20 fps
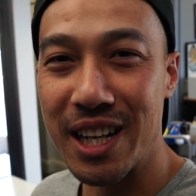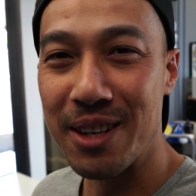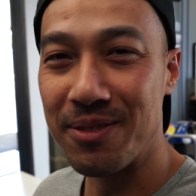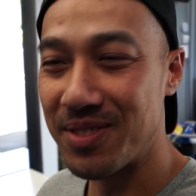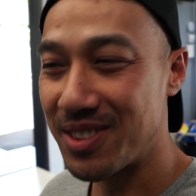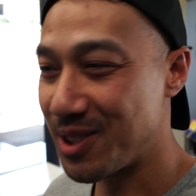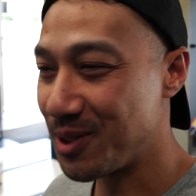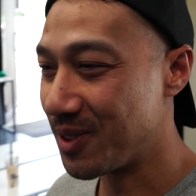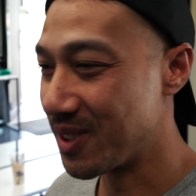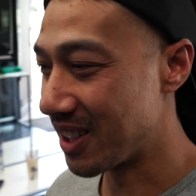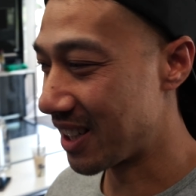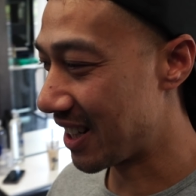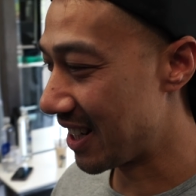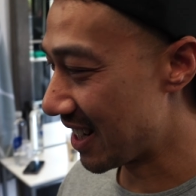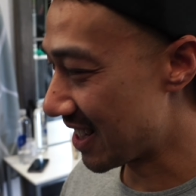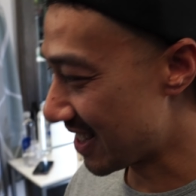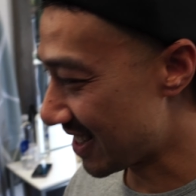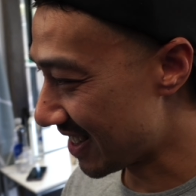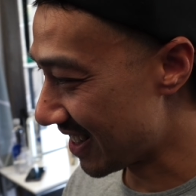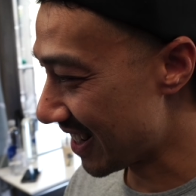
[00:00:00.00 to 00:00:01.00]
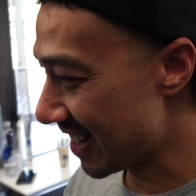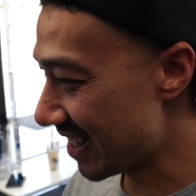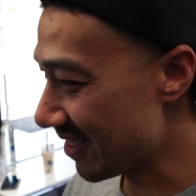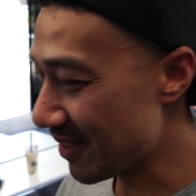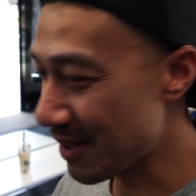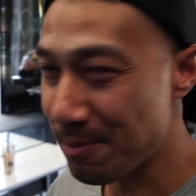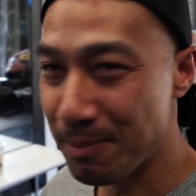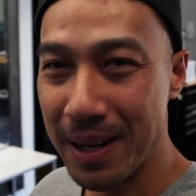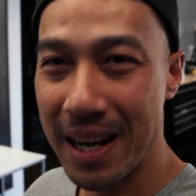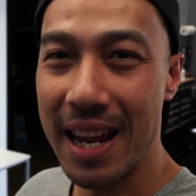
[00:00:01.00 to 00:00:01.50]
up to work yesterday.
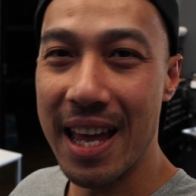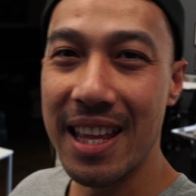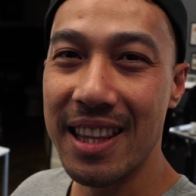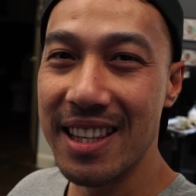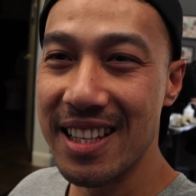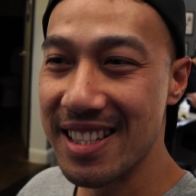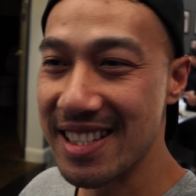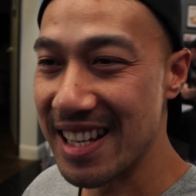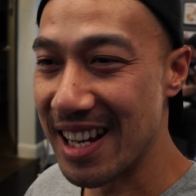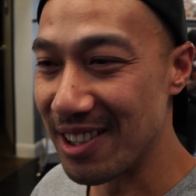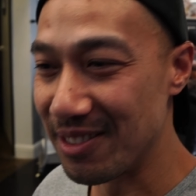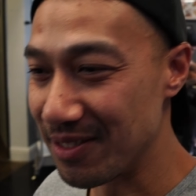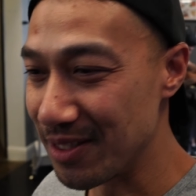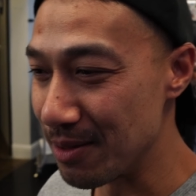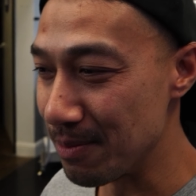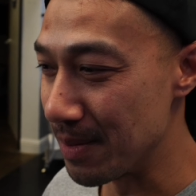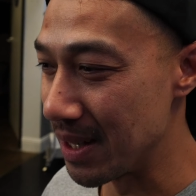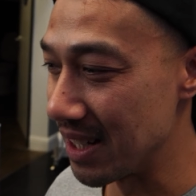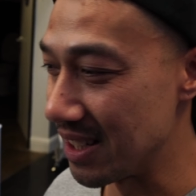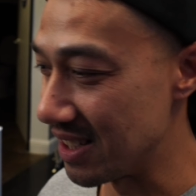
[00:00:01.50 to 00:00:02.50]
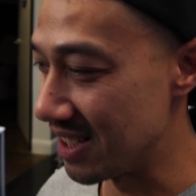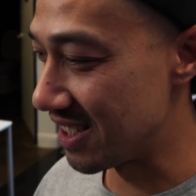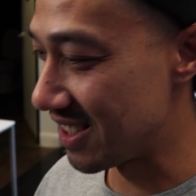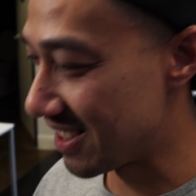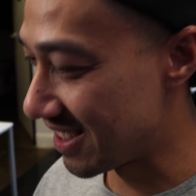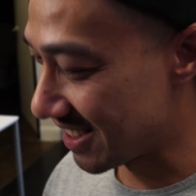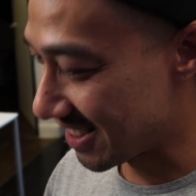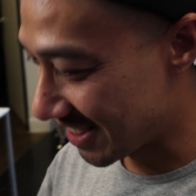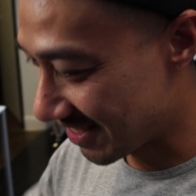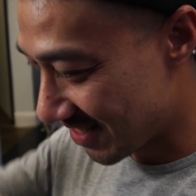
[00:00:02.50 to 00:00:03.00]
We planned this out for
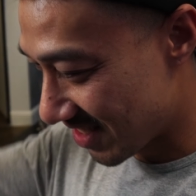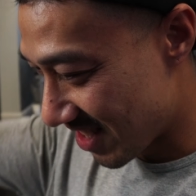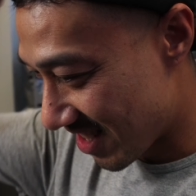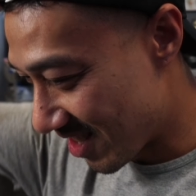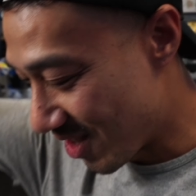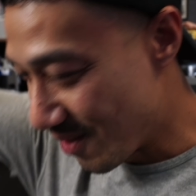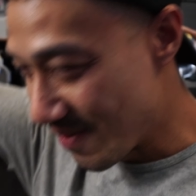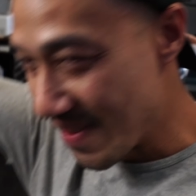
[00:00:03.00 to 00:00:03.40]
months. So